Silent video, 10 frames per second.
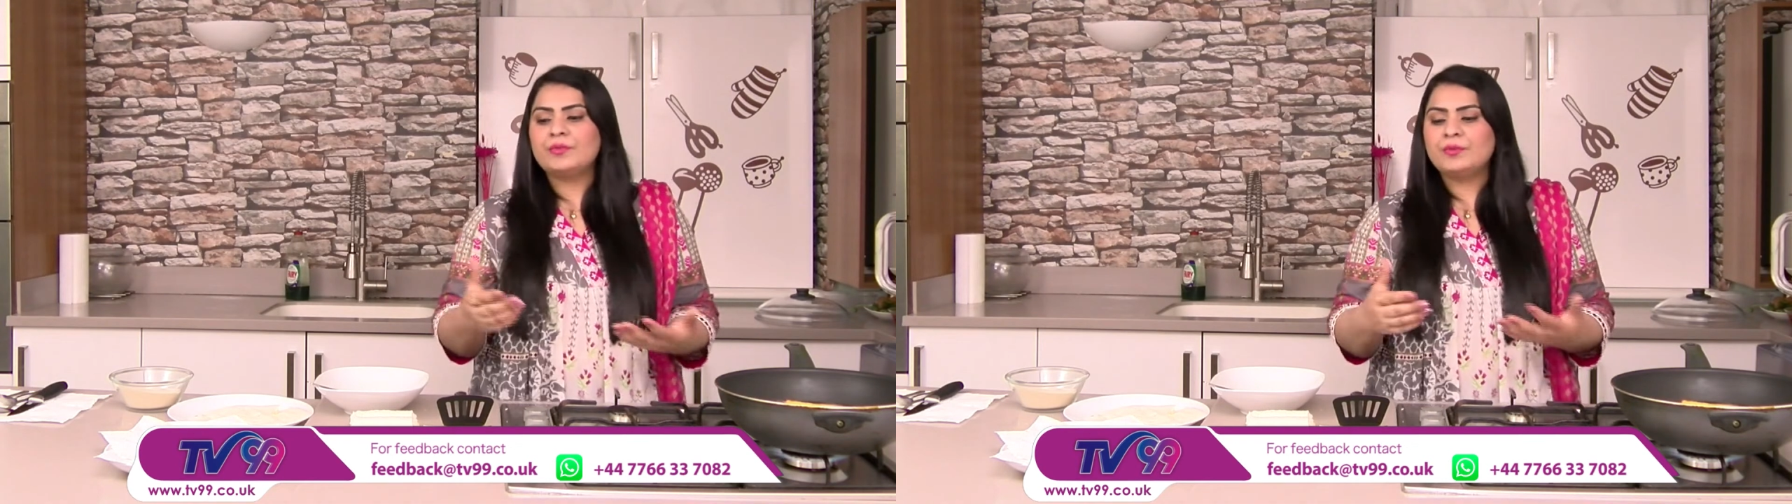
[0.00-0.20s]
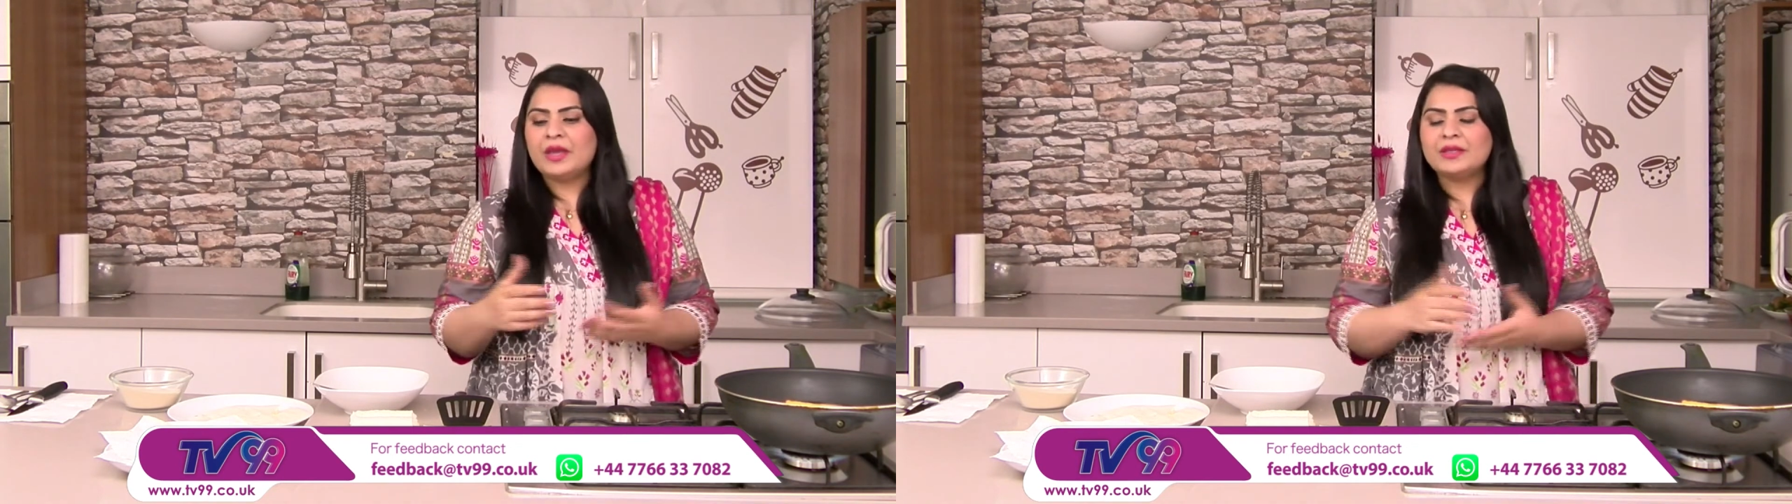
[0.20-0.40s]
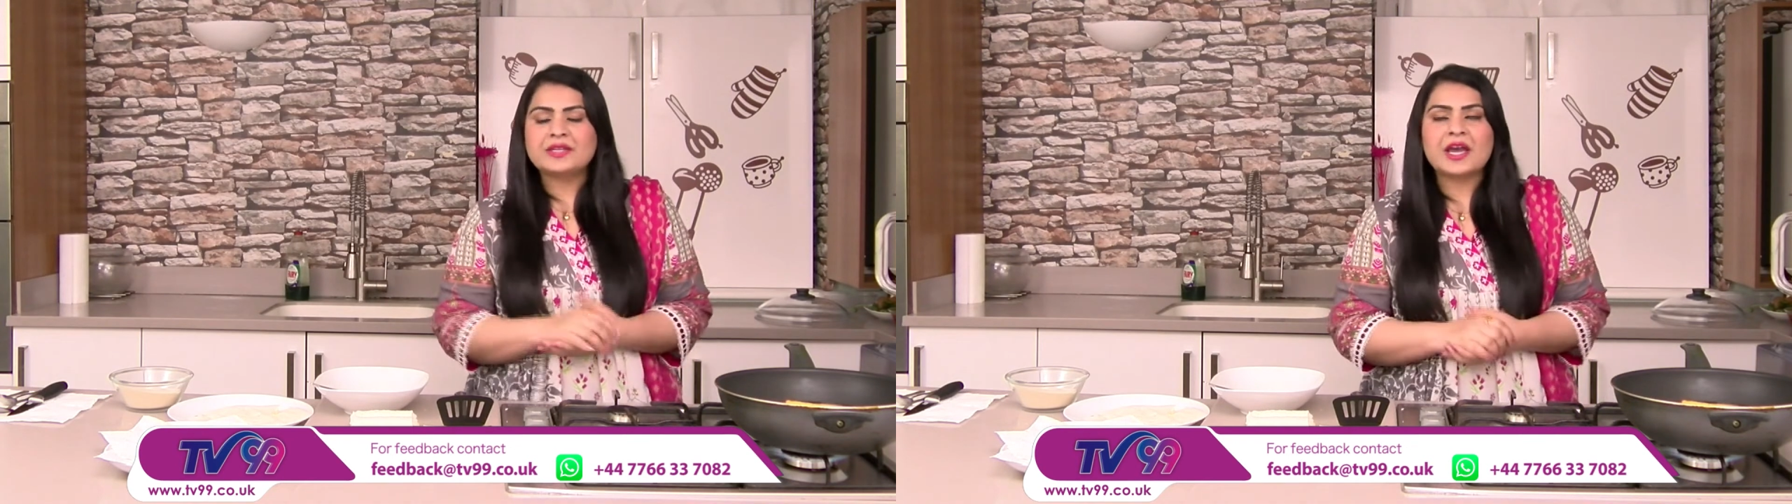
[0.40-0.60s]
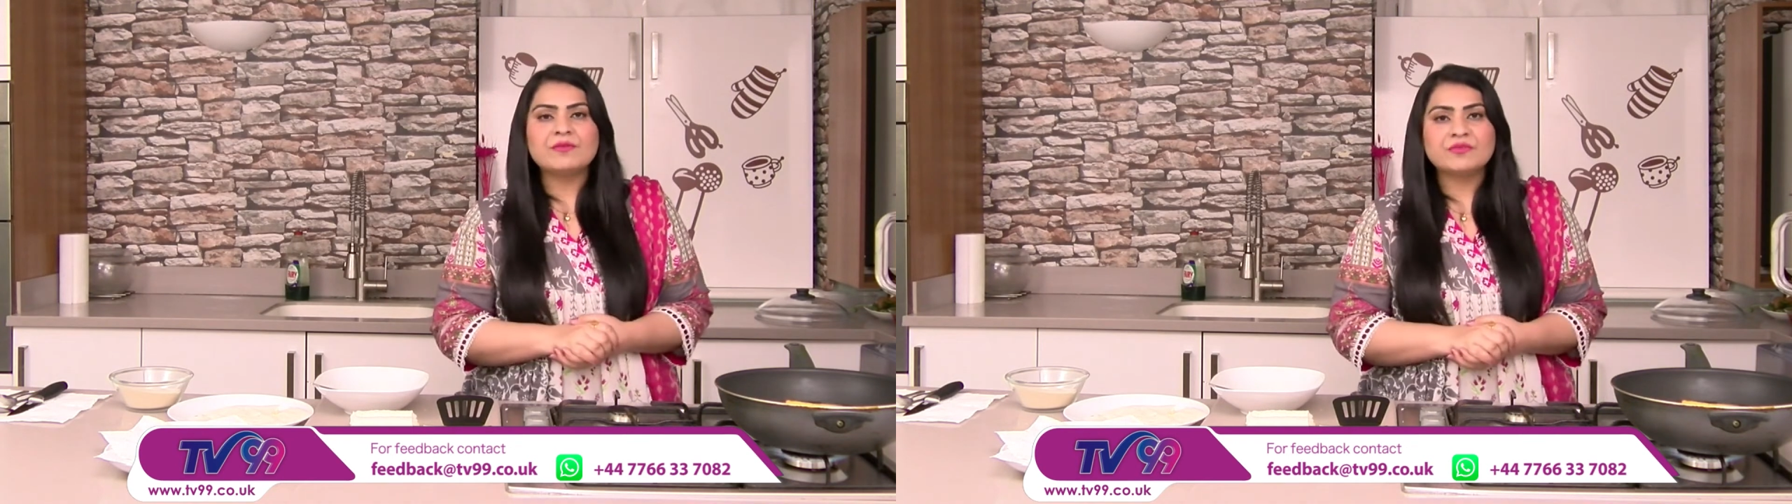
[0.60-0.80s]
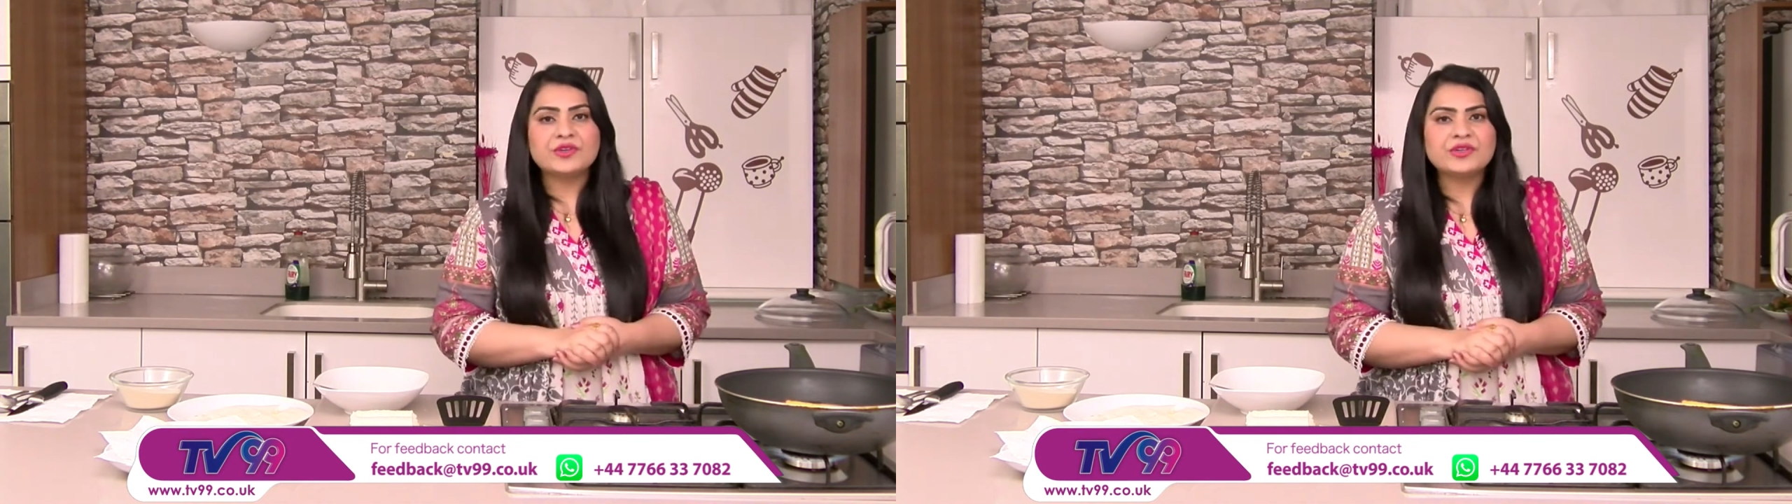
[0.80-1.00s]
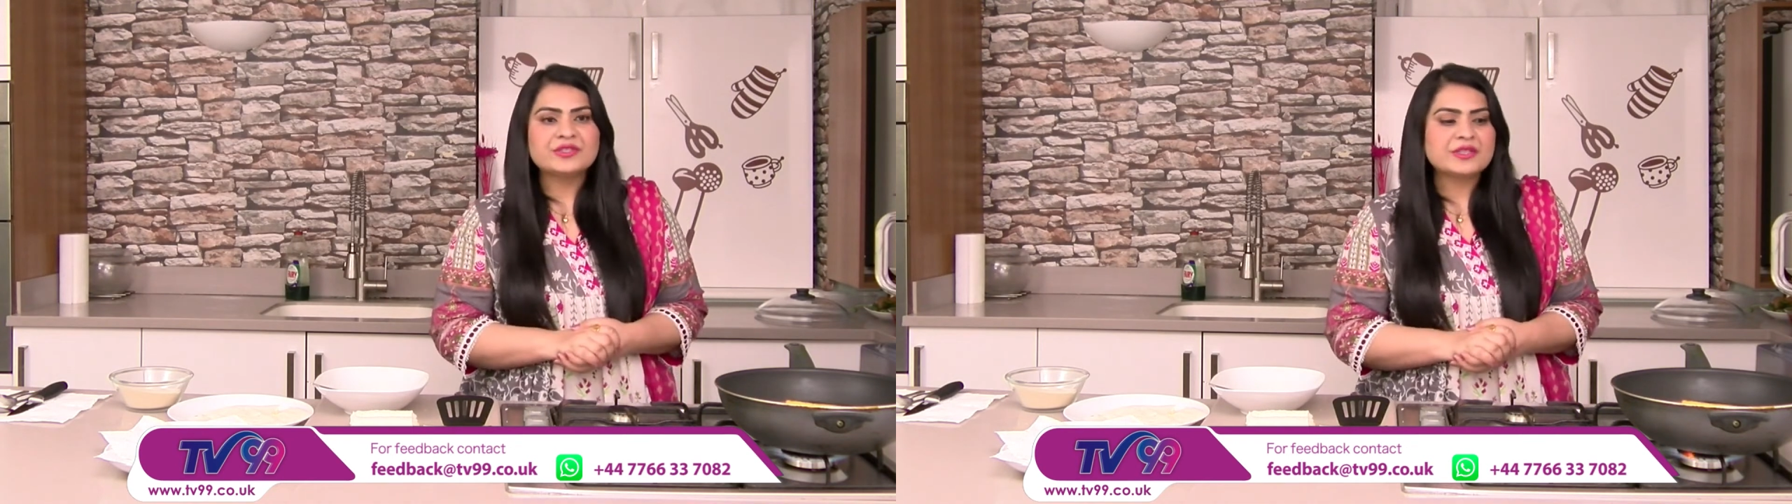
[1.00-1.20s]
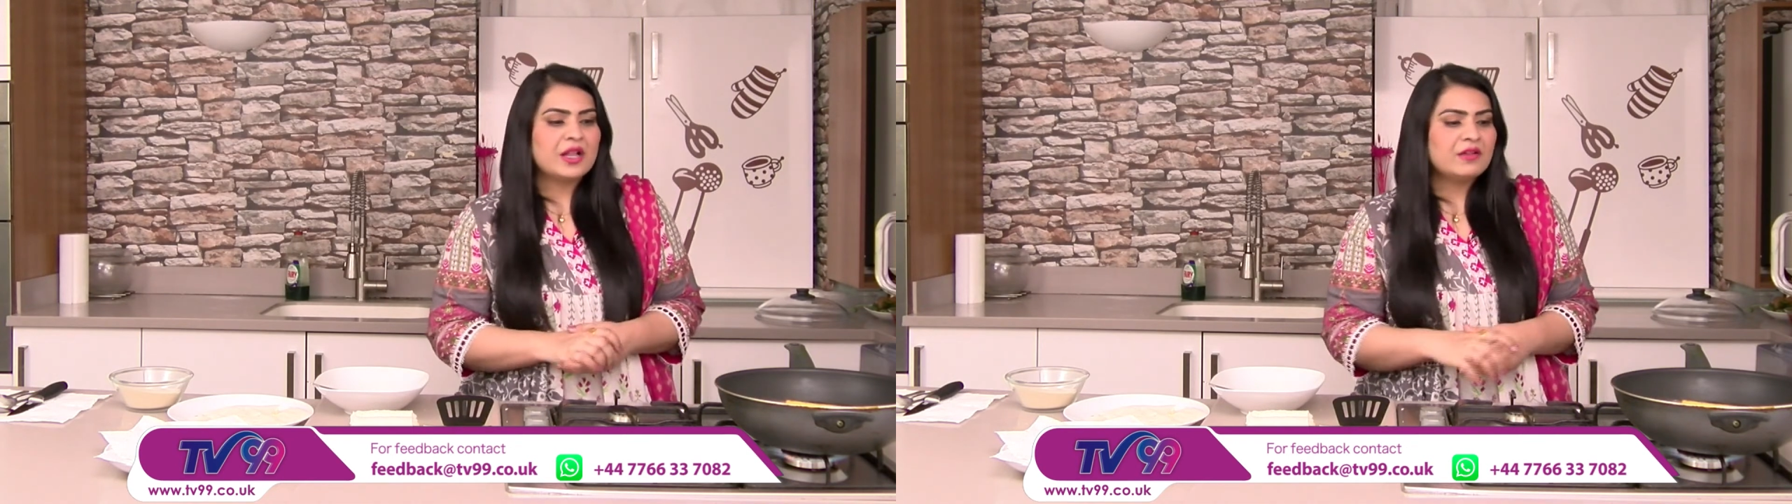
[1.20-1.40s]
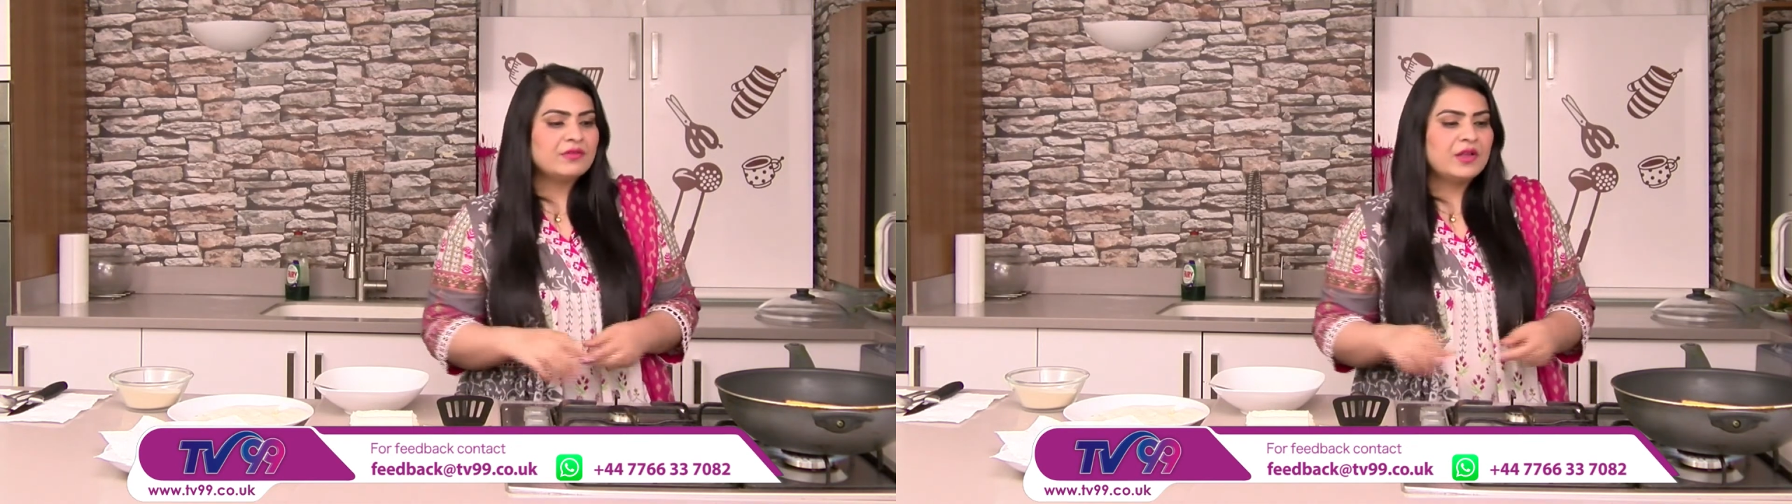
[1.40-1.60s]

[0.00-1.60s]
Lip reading: make time for yourself,